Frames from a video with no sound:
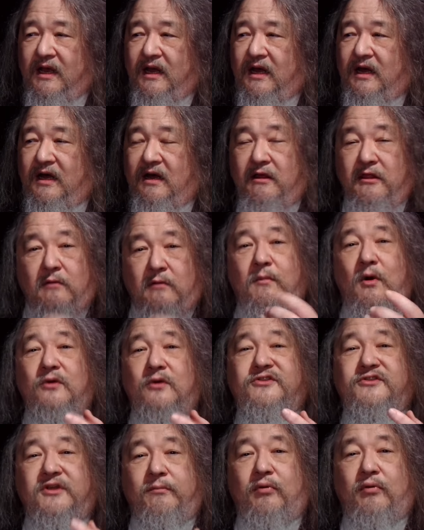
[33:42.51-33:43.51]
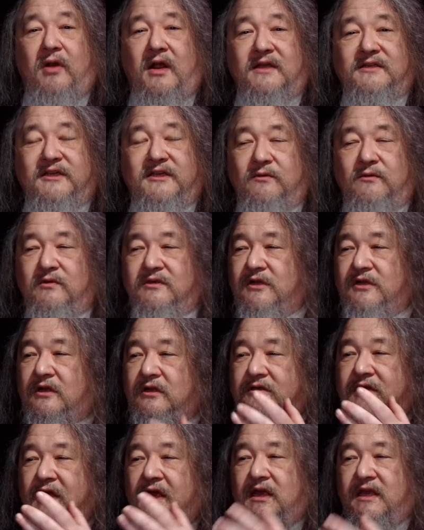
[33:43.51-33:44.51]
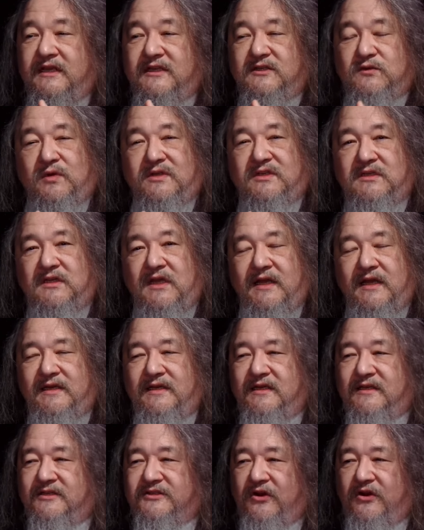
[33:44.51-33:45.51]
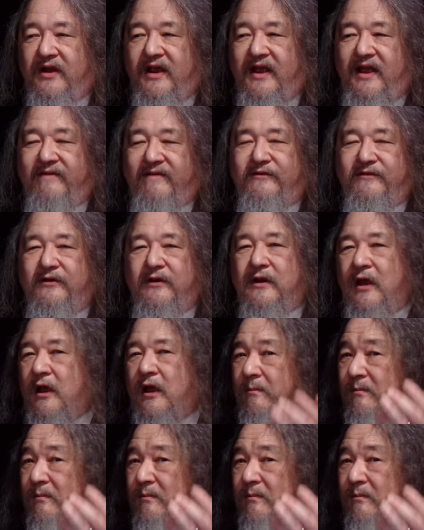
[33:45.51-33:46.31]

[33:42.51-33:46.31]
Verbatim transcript: uh, the most surprising result is what scientists are after.